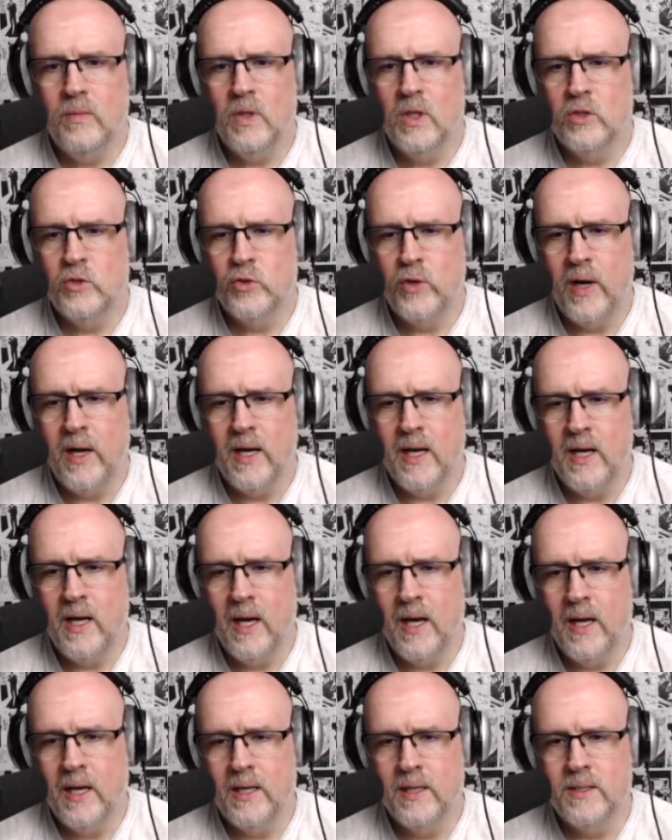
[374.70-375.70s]
Track
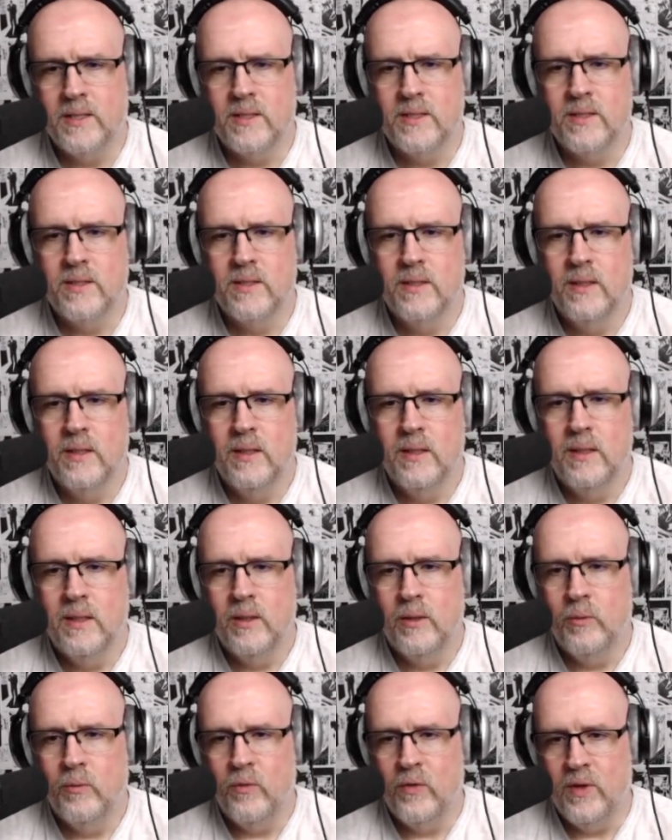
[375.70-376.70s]
enhance.
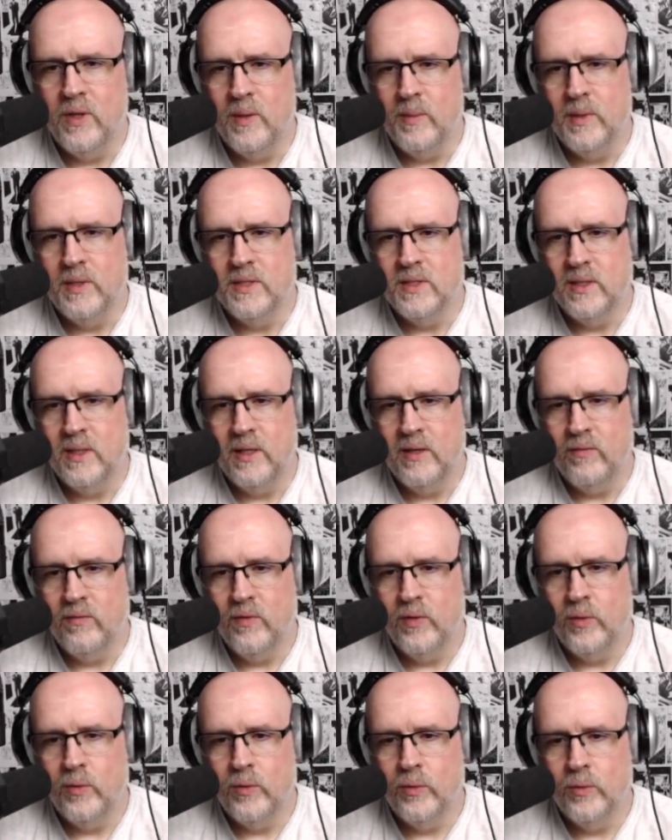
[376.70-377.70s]
For them I select
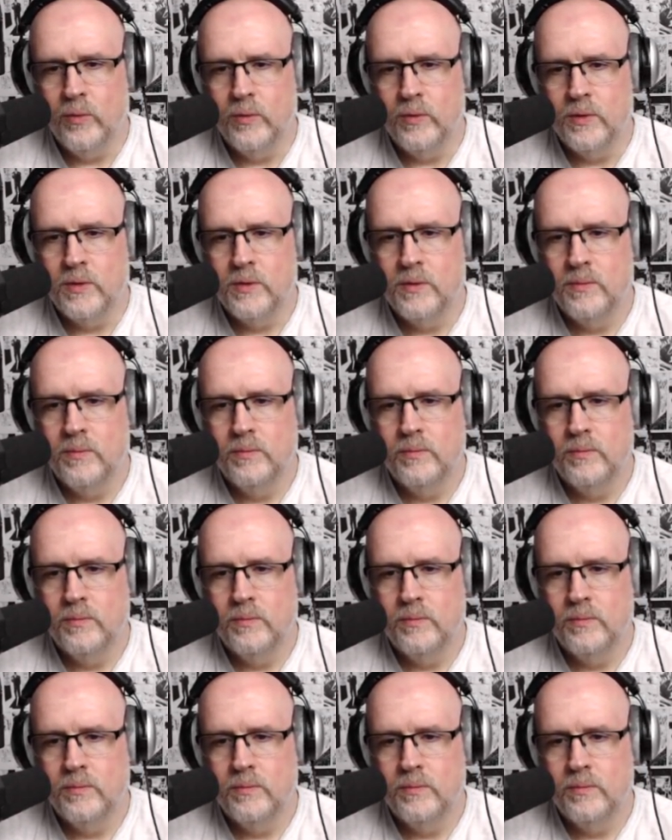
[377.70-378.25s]
vocals.